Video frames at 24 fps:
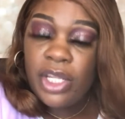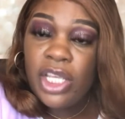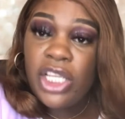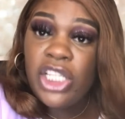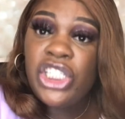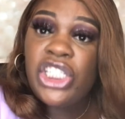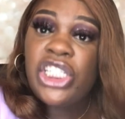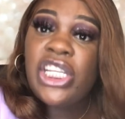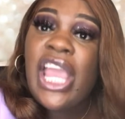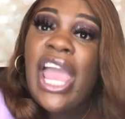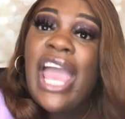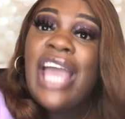
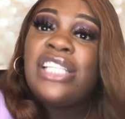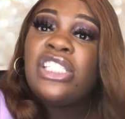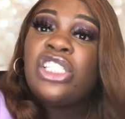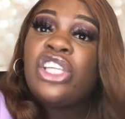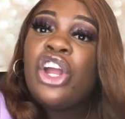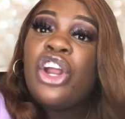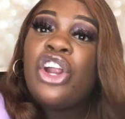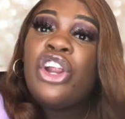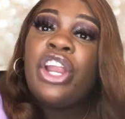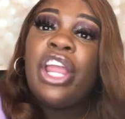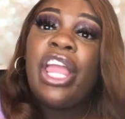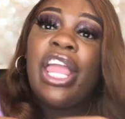She has
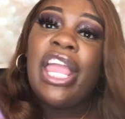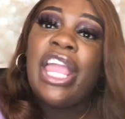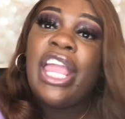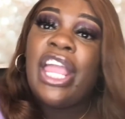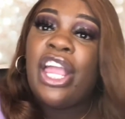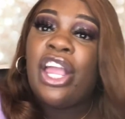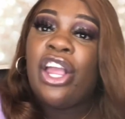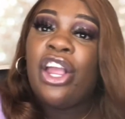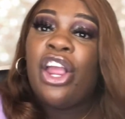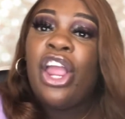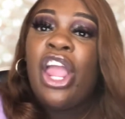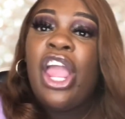her
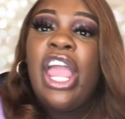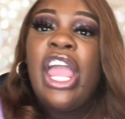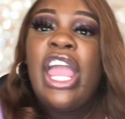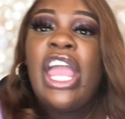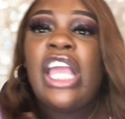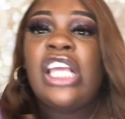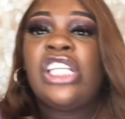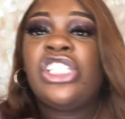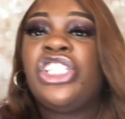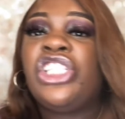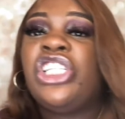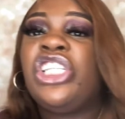hair
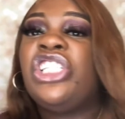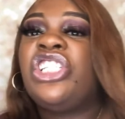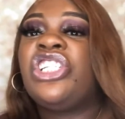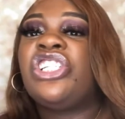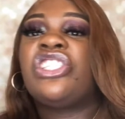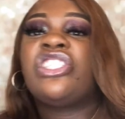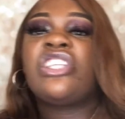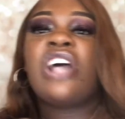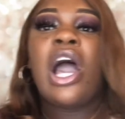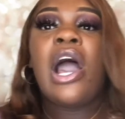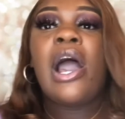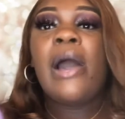and she
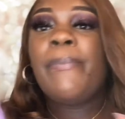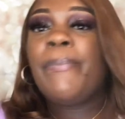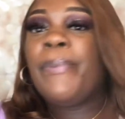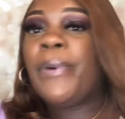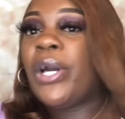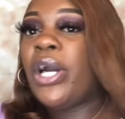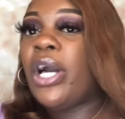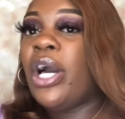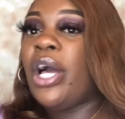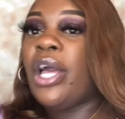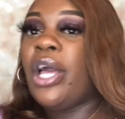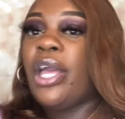just
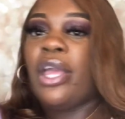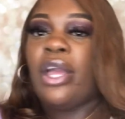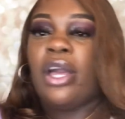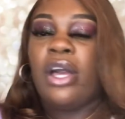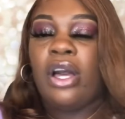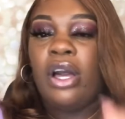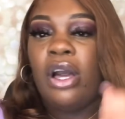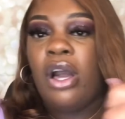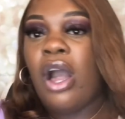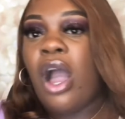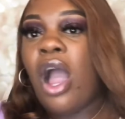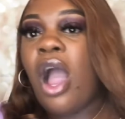uppercutting
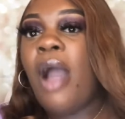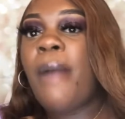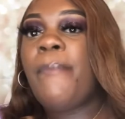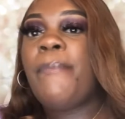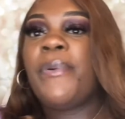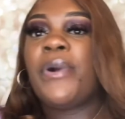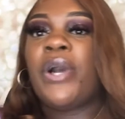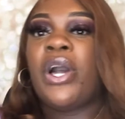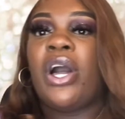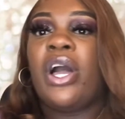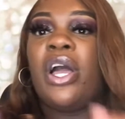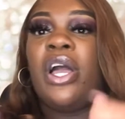
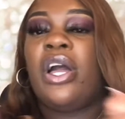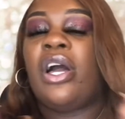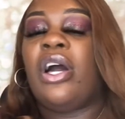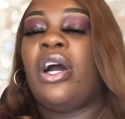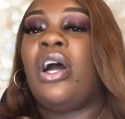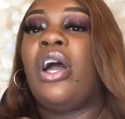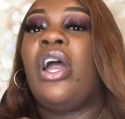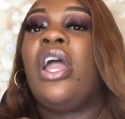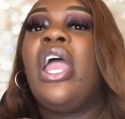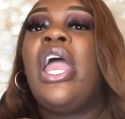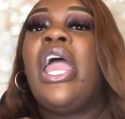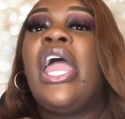her.